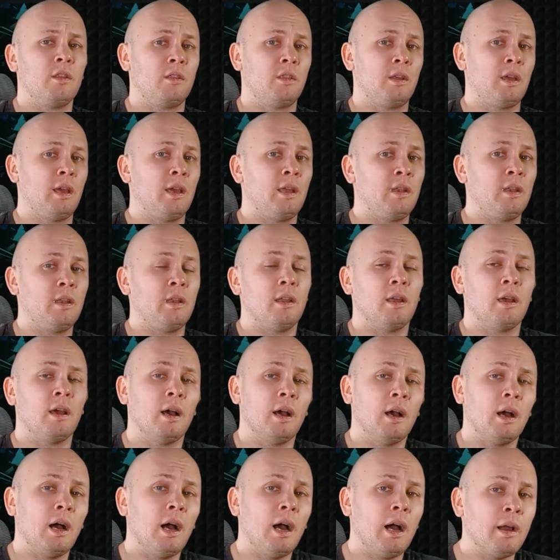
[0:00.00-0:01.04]
then
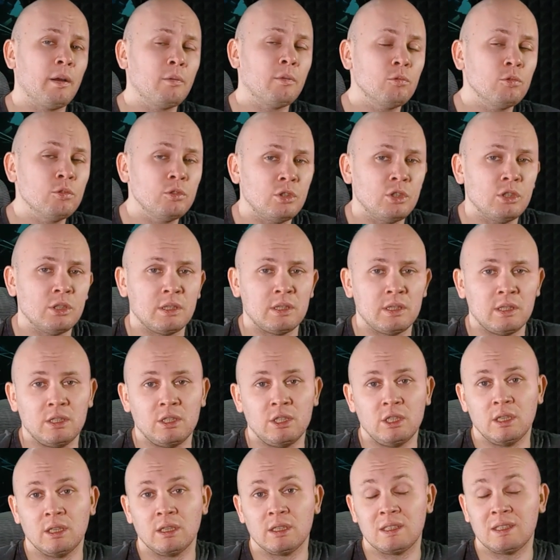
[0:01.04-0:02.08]
I would just
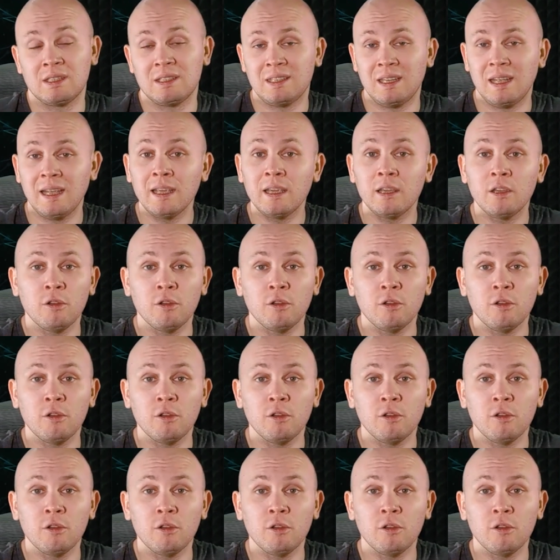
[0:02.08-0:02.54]
suggest take